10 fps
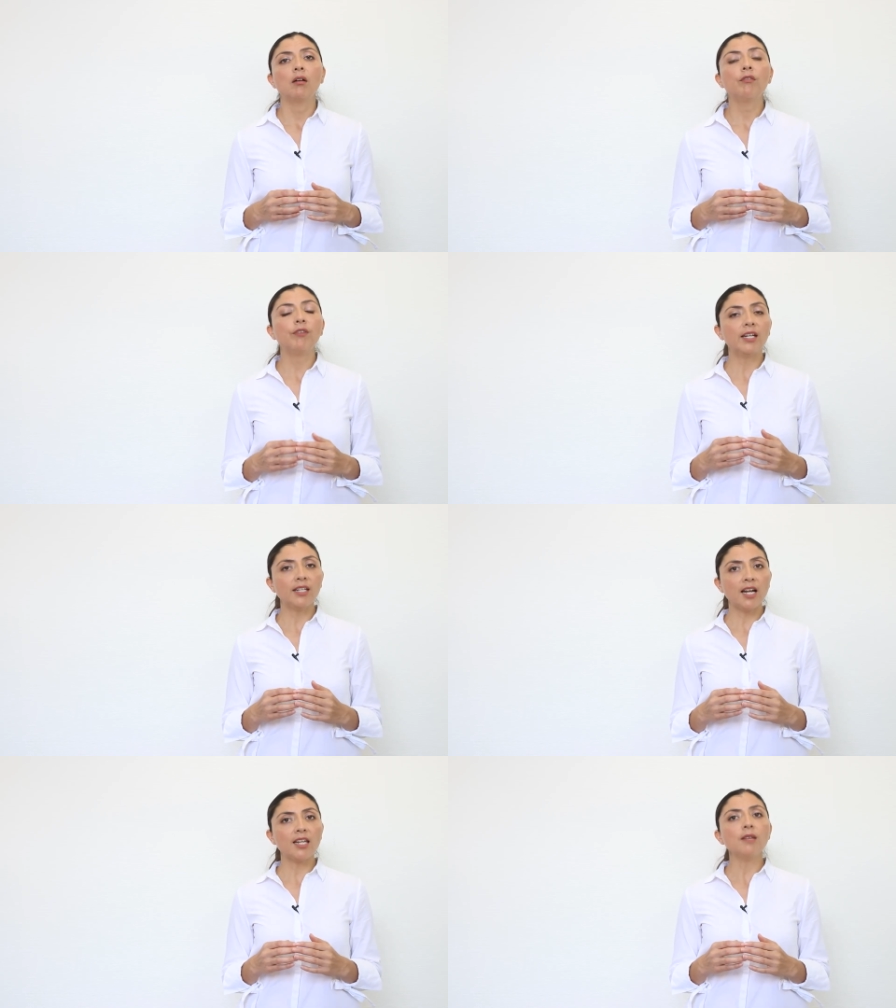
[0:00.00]

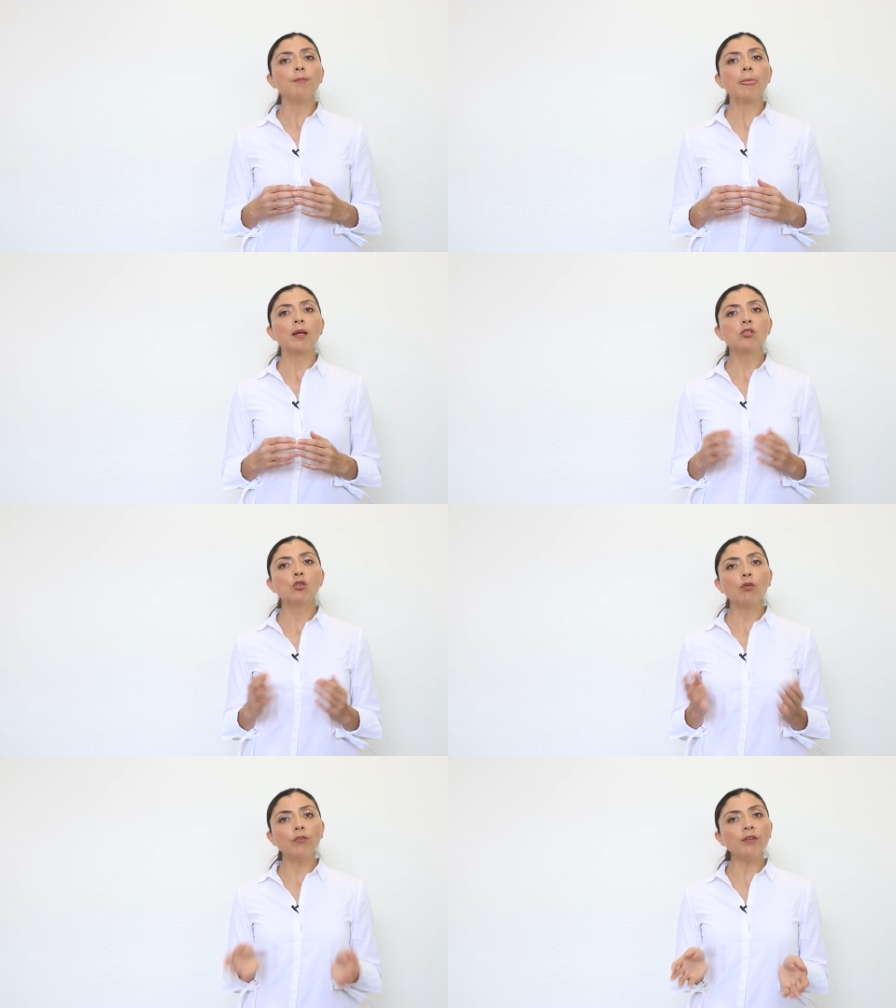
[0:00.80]
Finally,
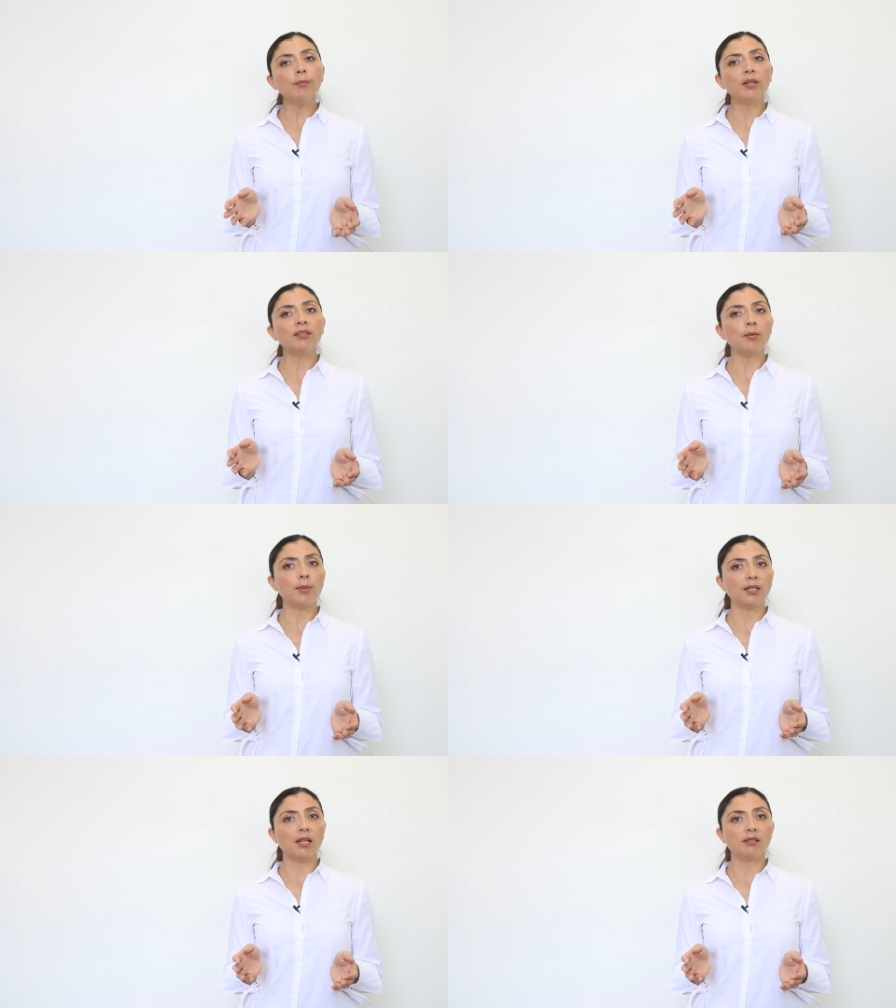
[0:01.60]
sulfide
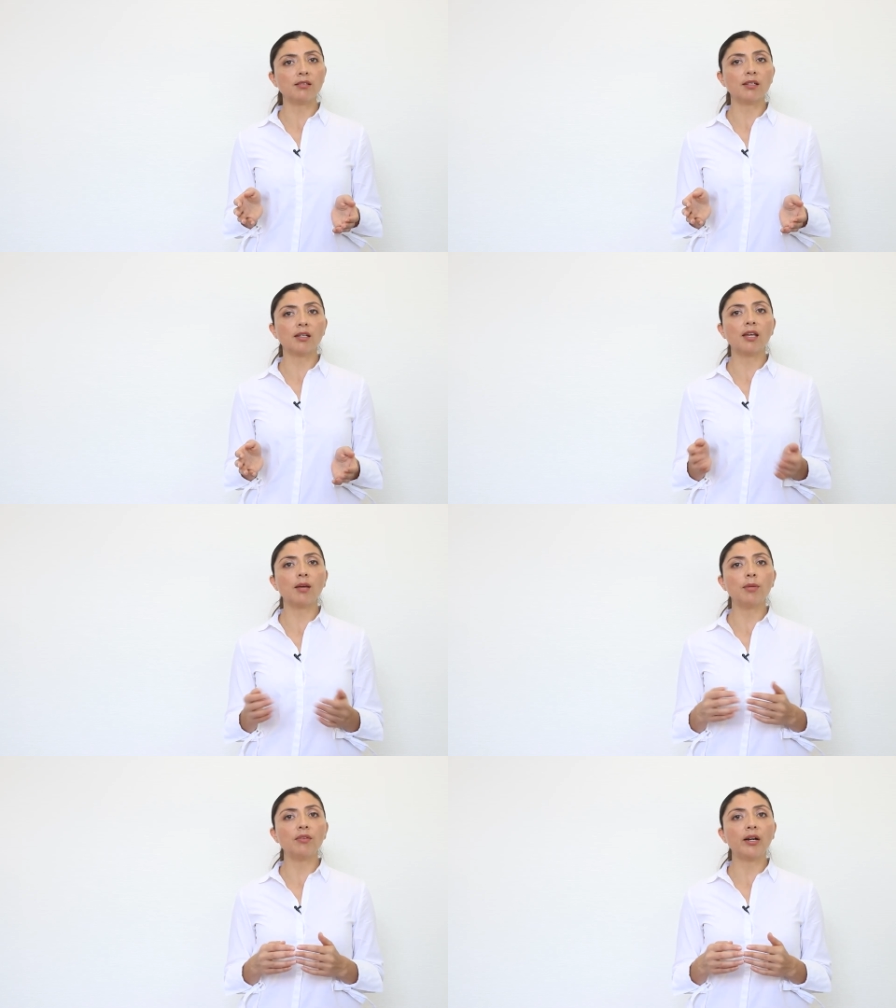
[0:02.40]
precipitates
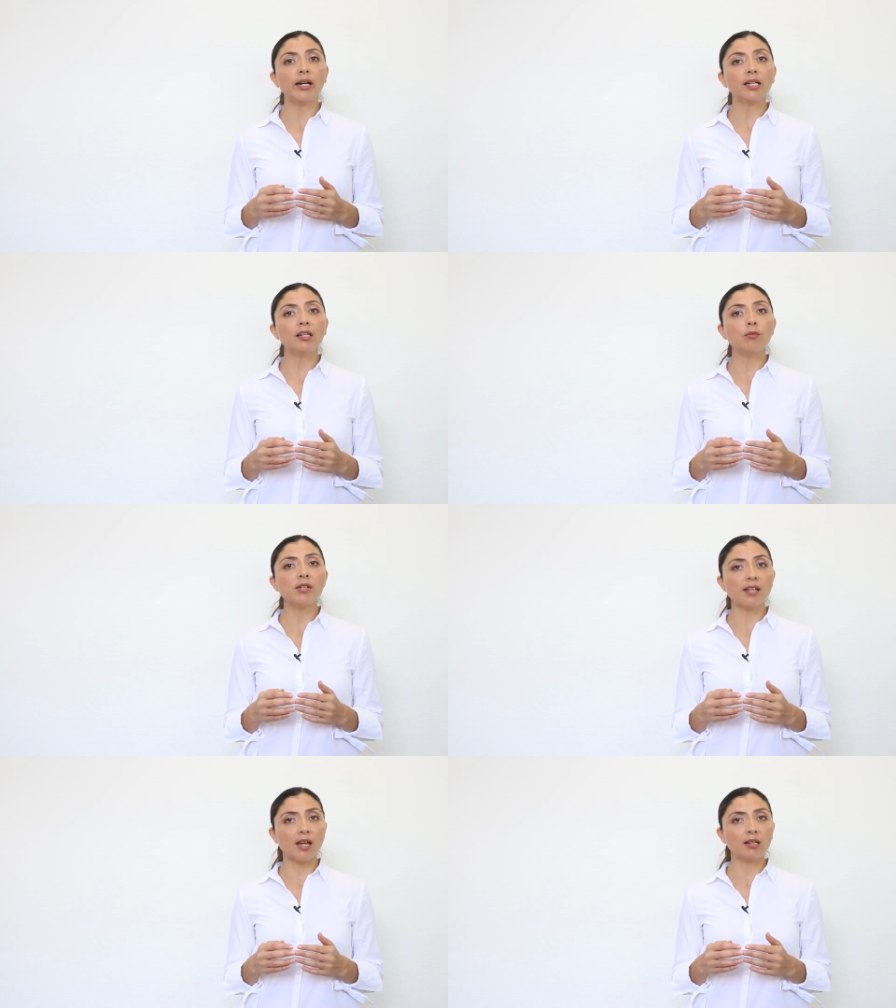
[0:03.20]
can be directly
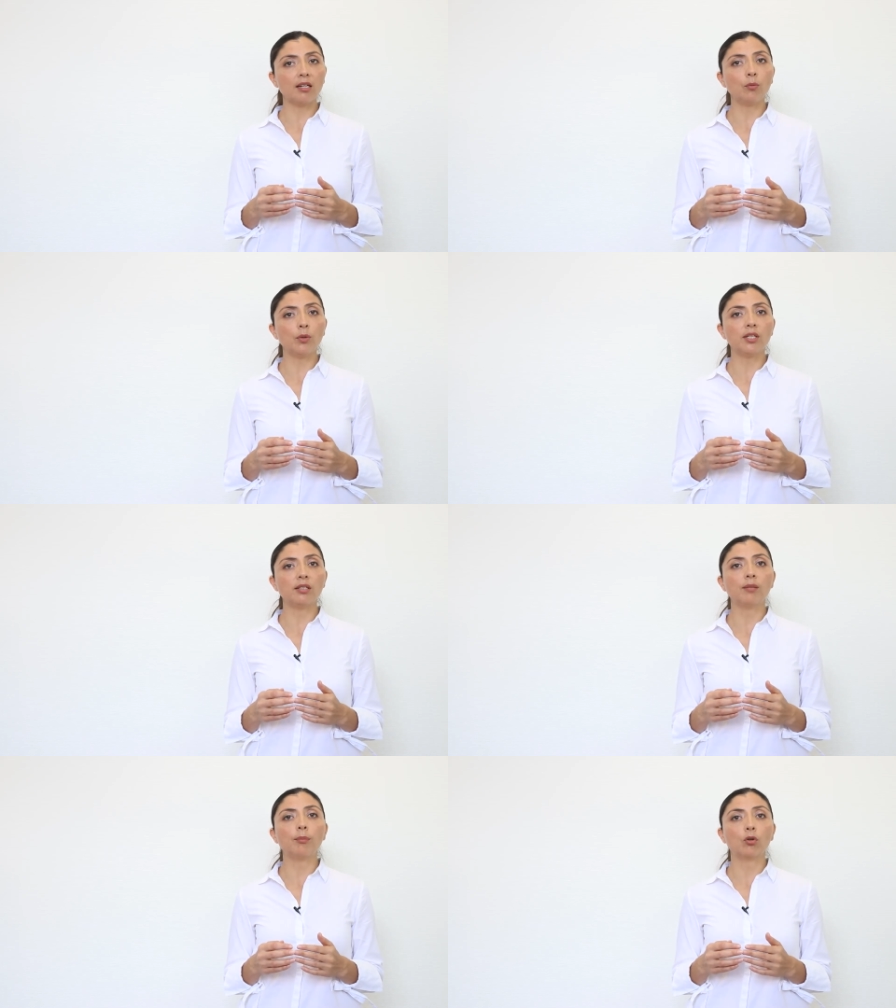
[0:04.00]
recycled
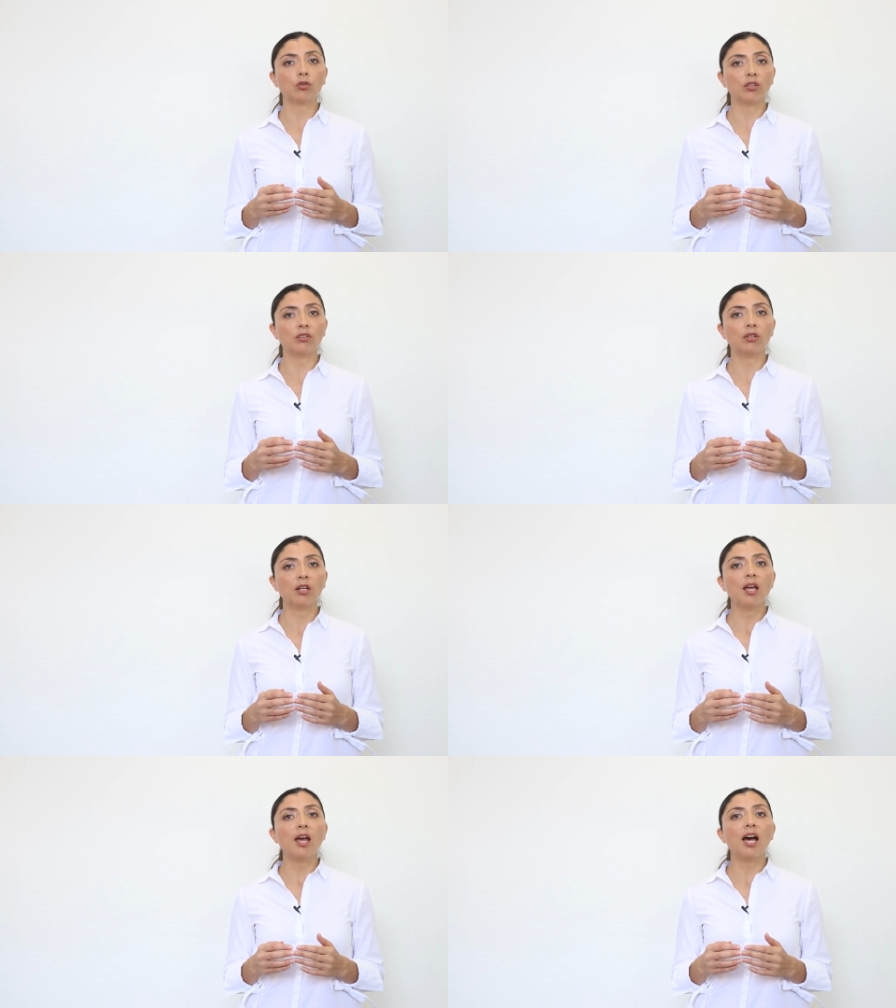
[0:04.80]
within the process,
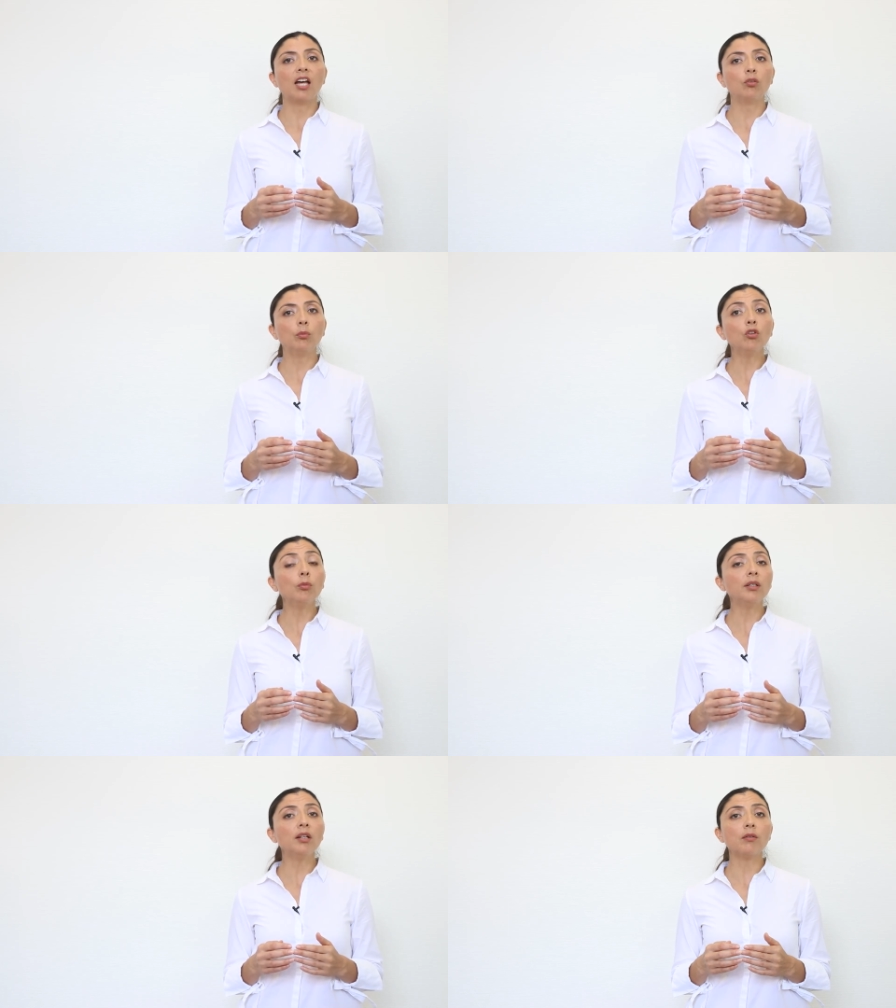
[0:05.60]
as most
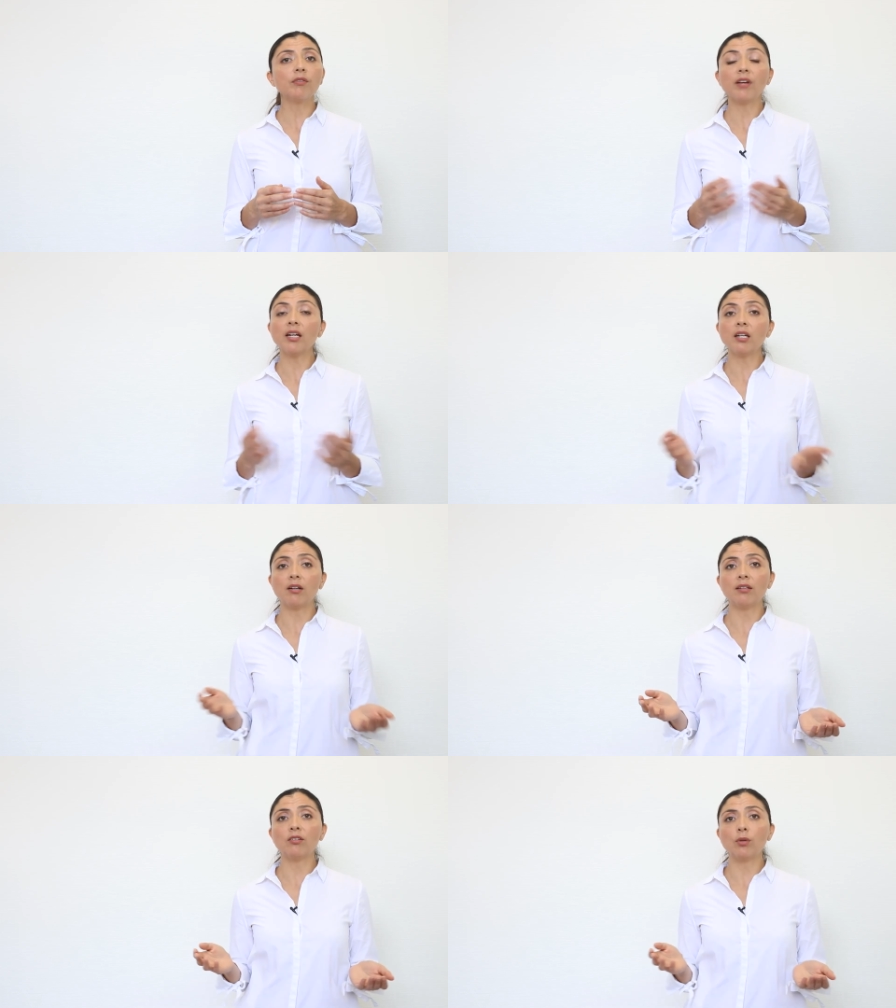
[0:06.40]
metal
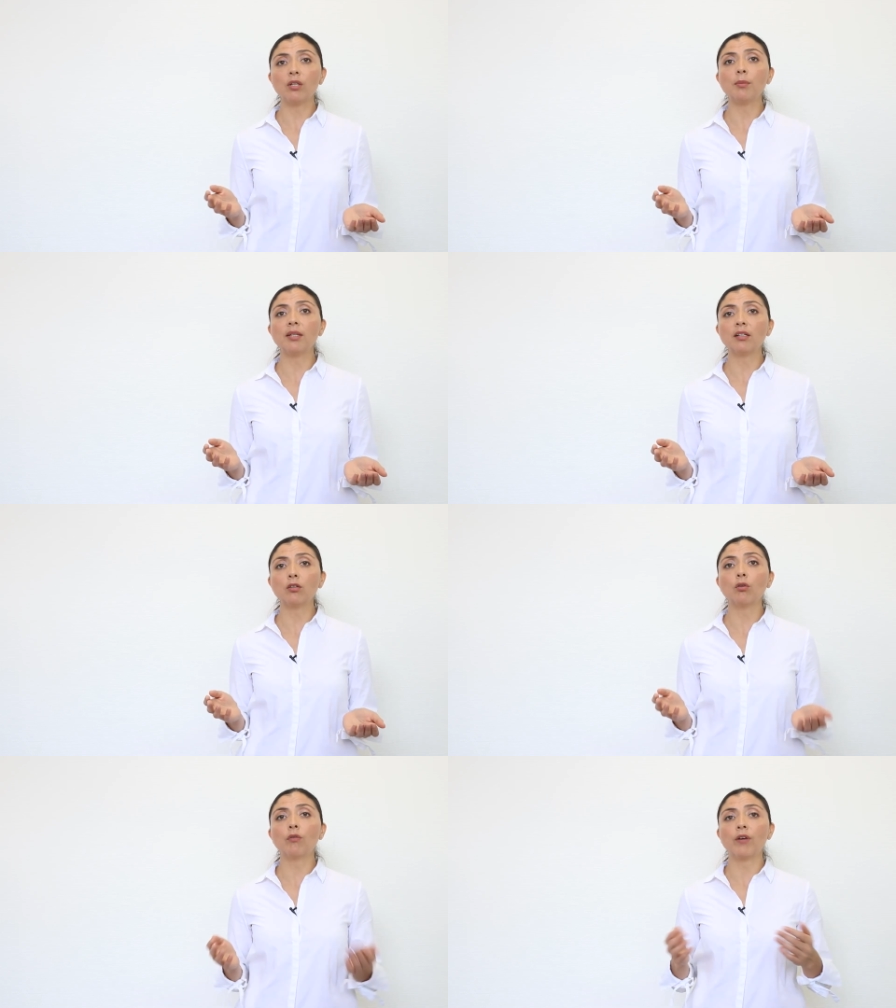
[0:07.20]
refineries treat metal
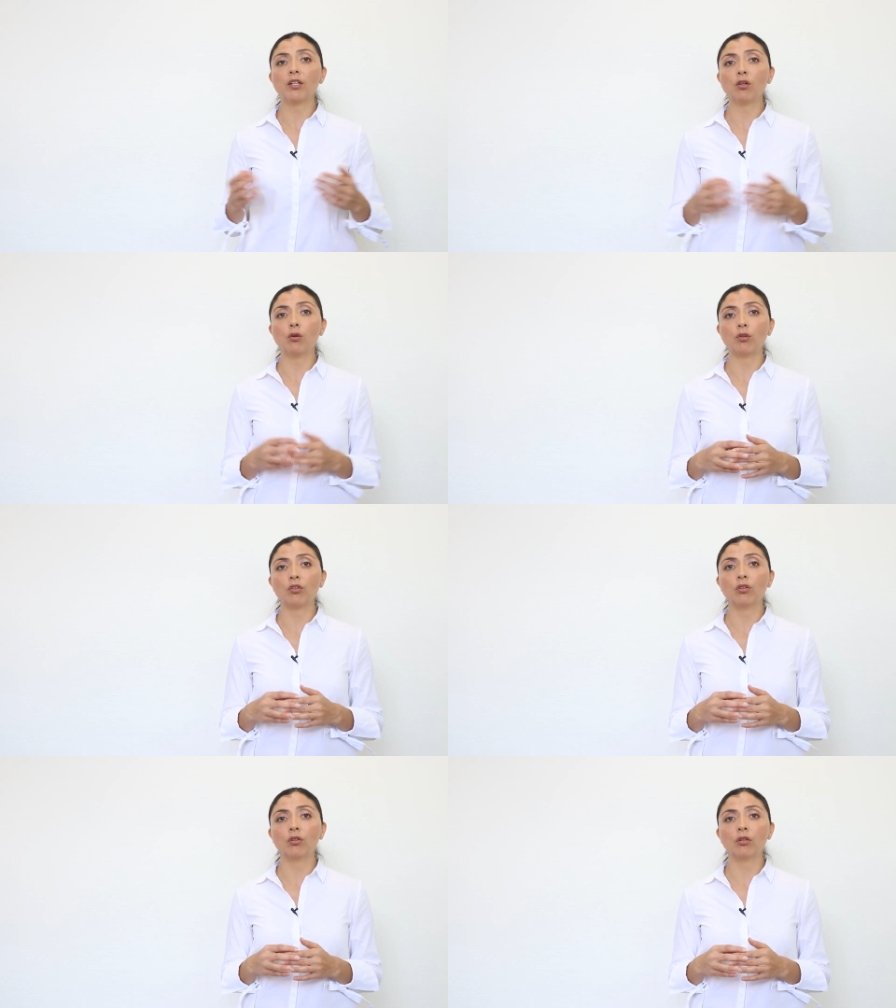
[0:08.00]
sulfide ores.